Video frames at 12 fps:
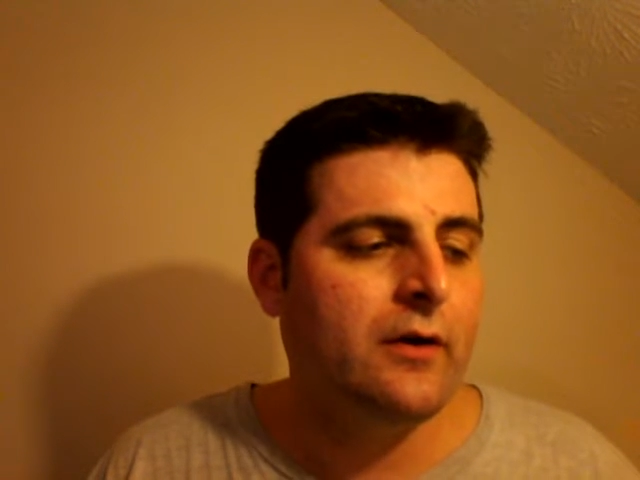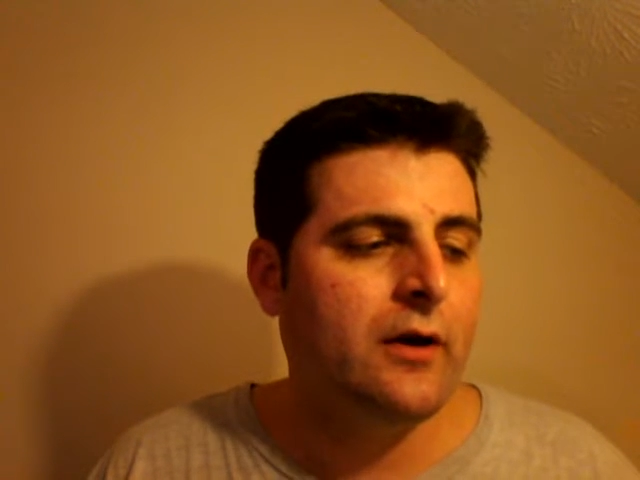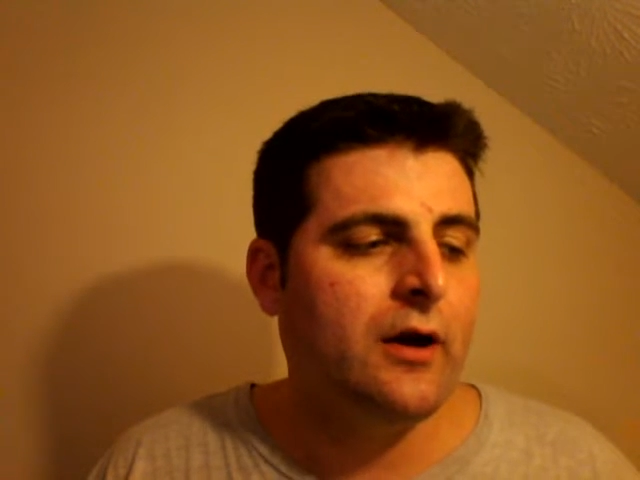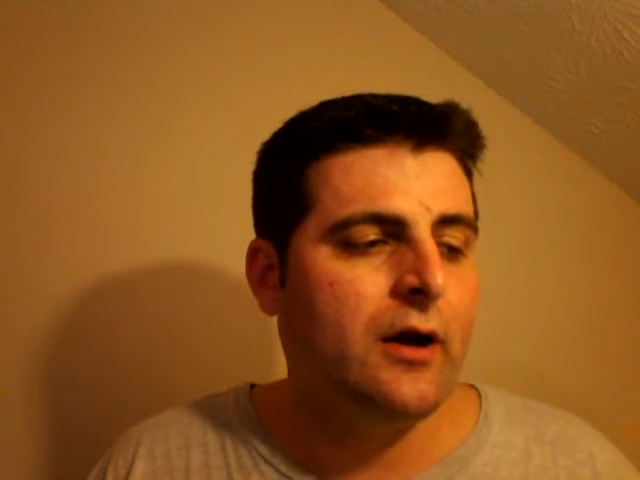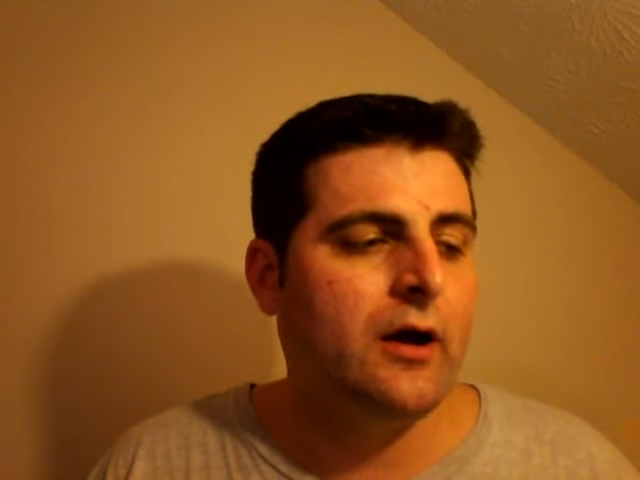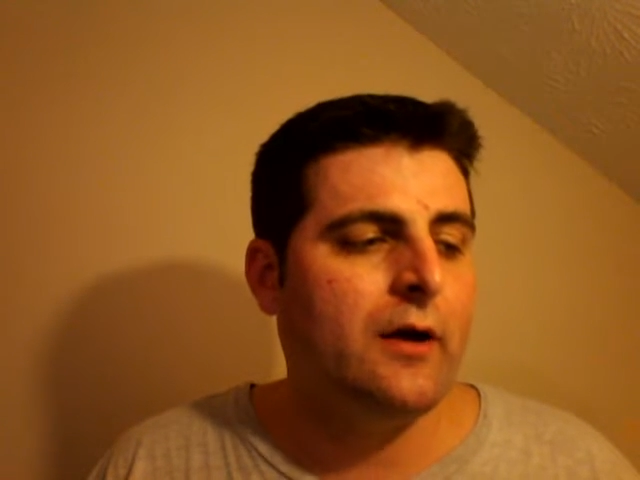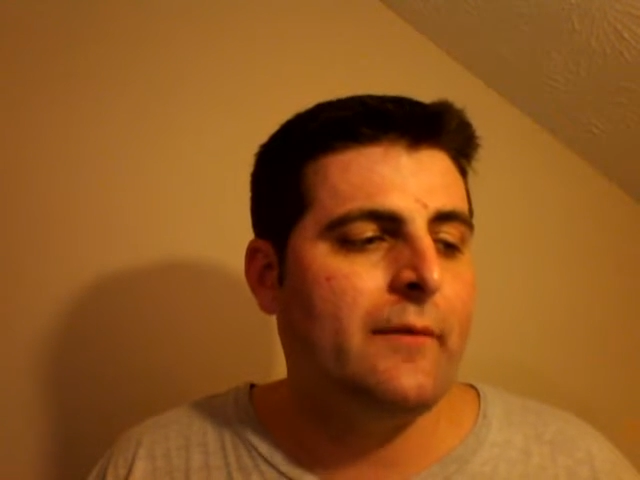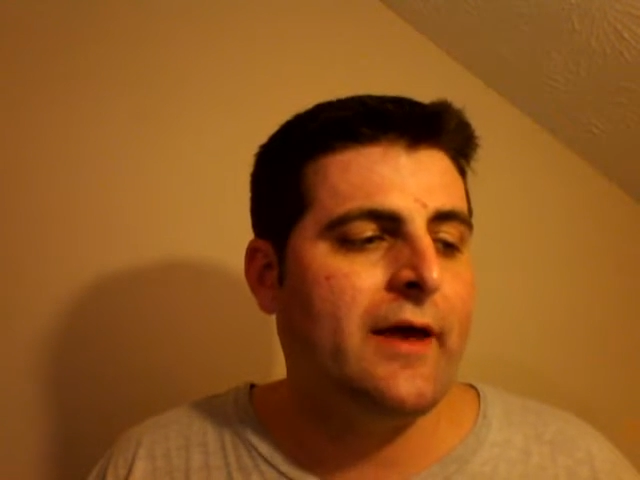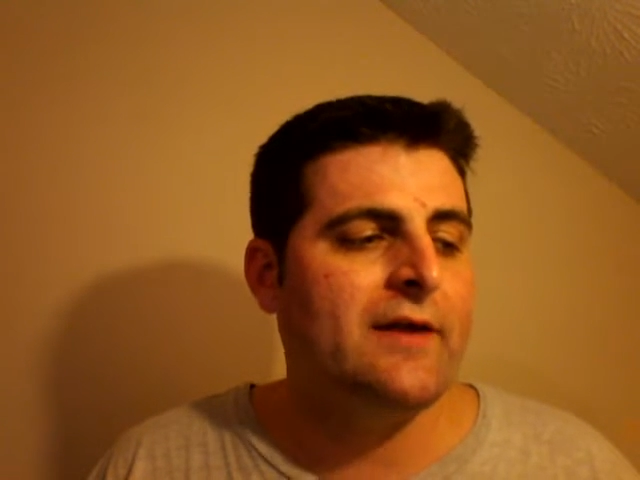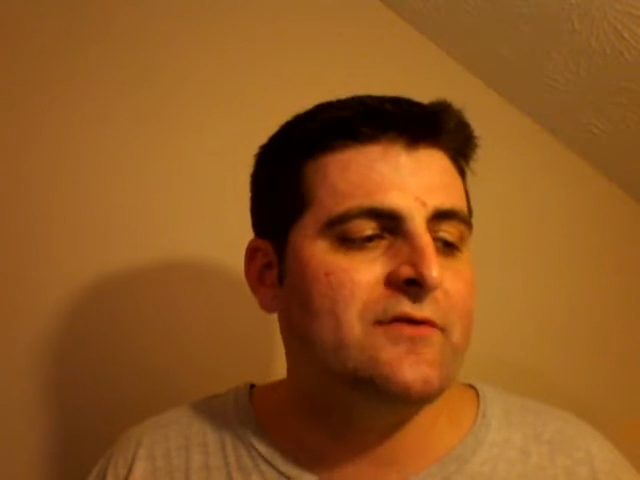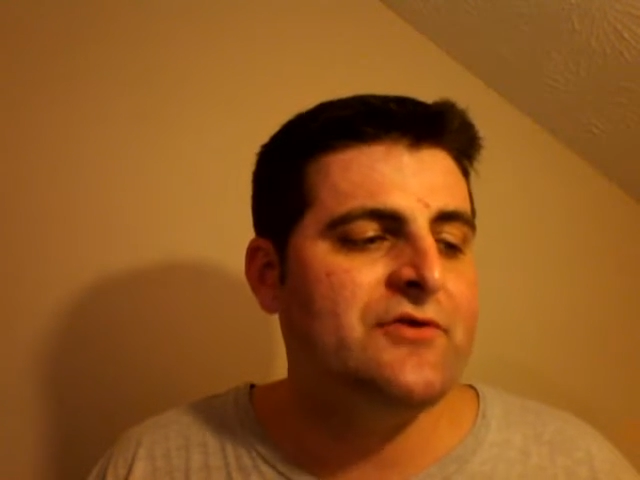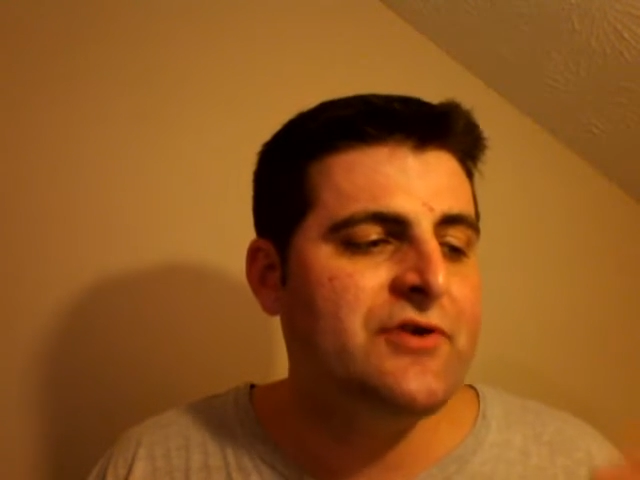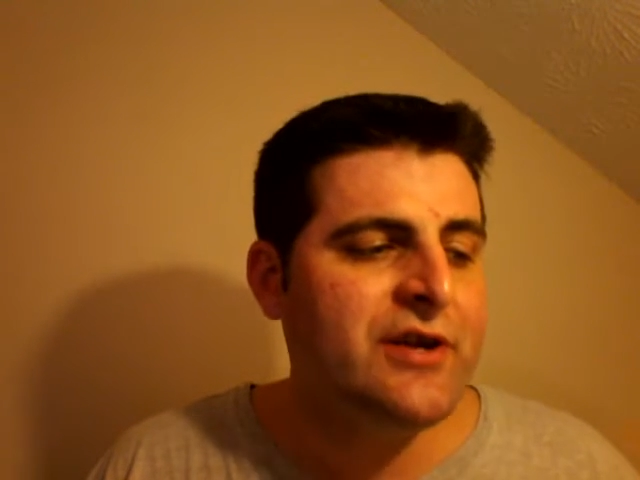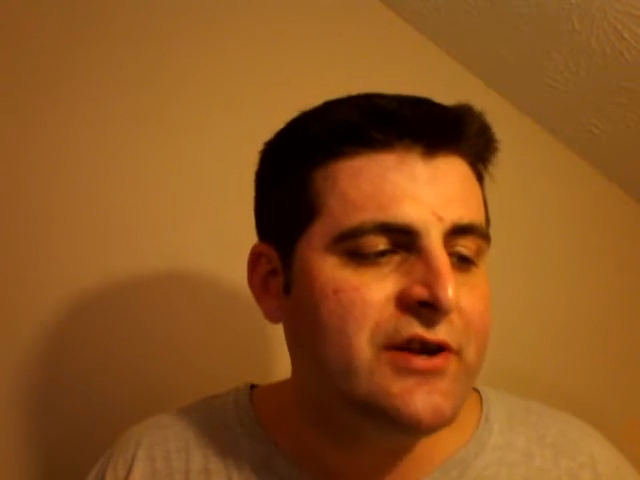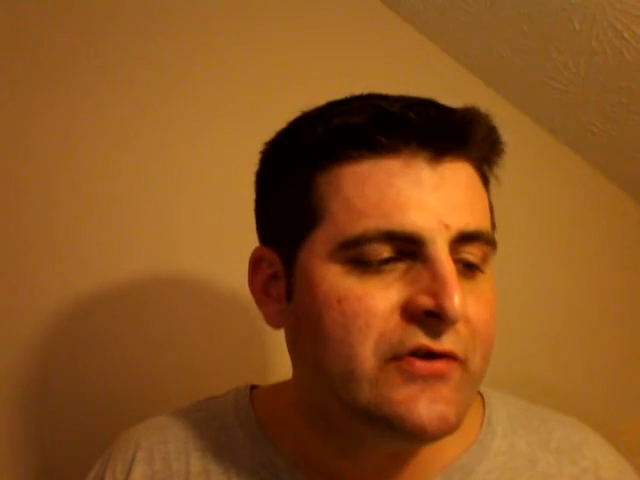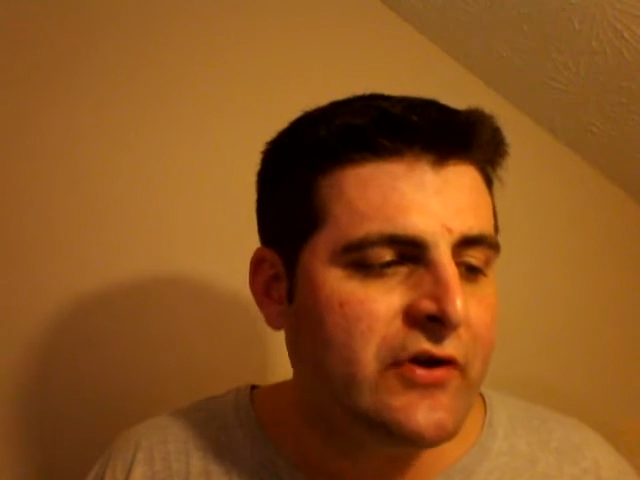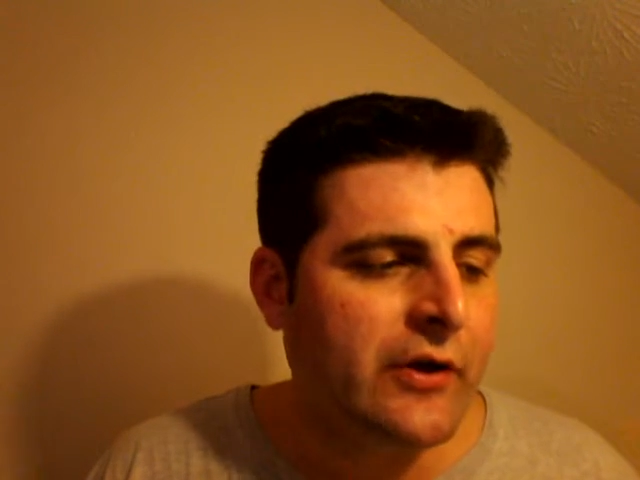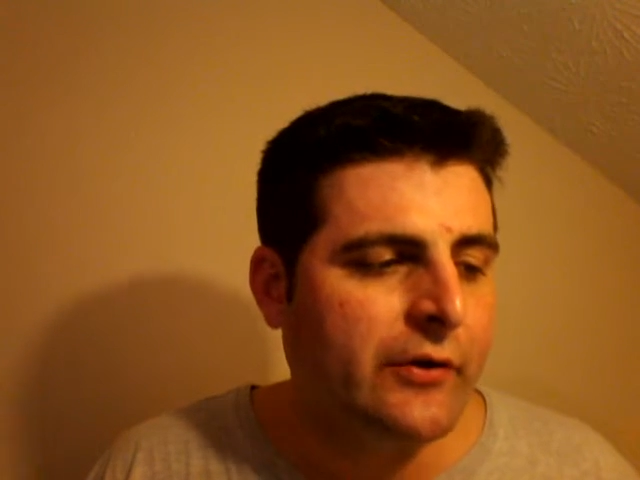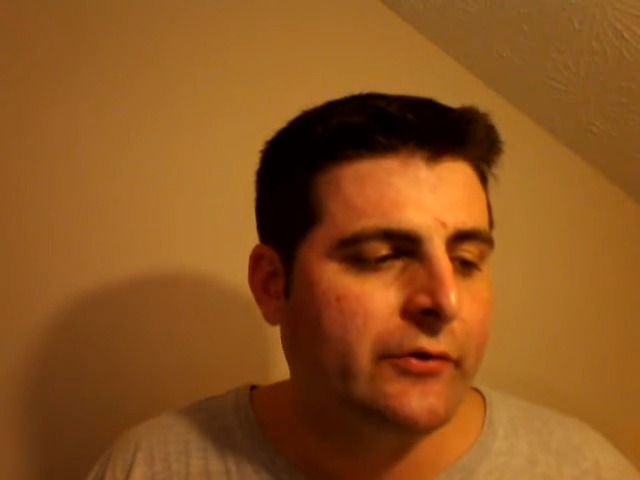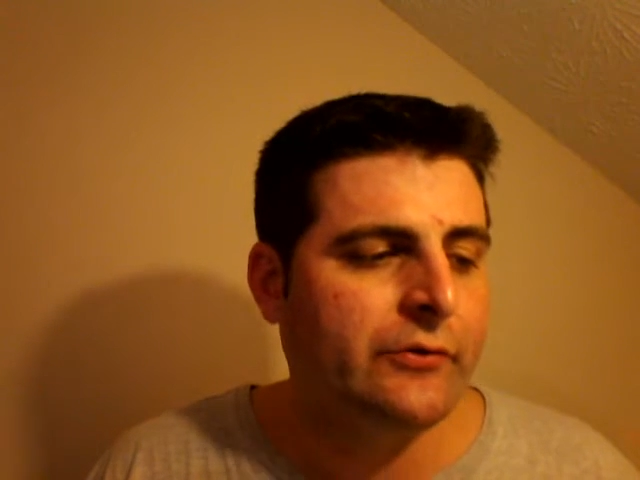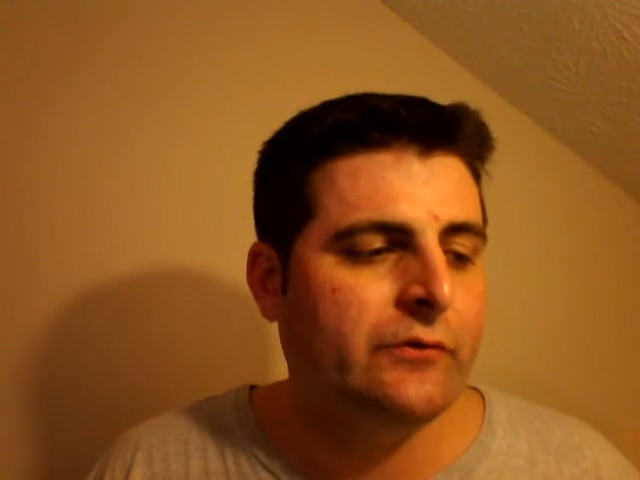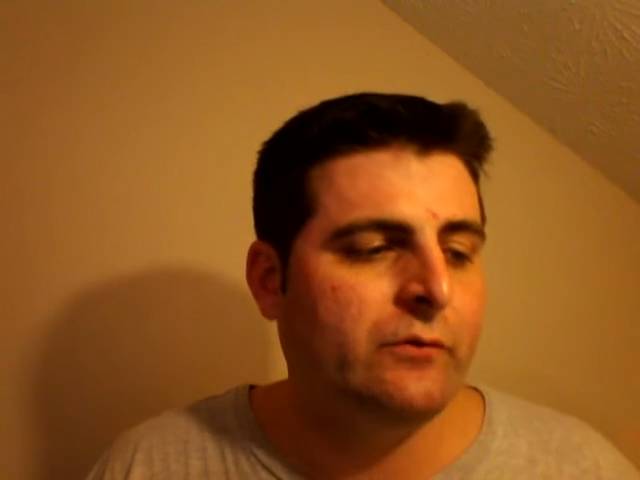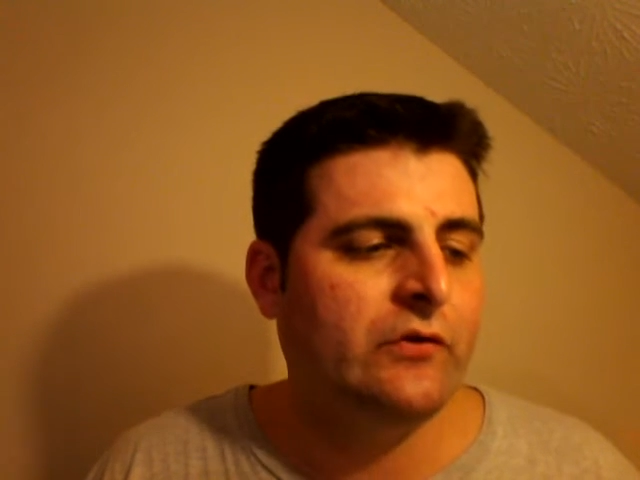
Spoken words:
and detailed